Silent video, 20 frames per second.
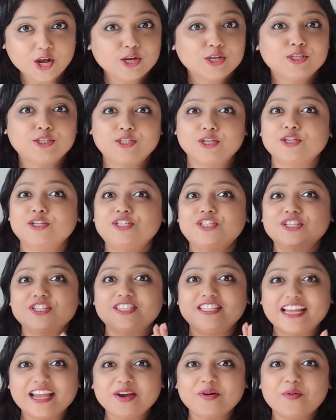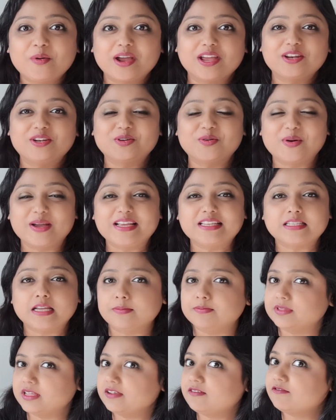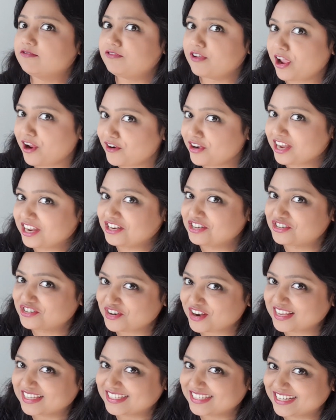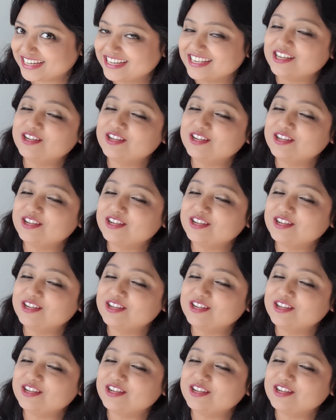So today we're doing something very interesting.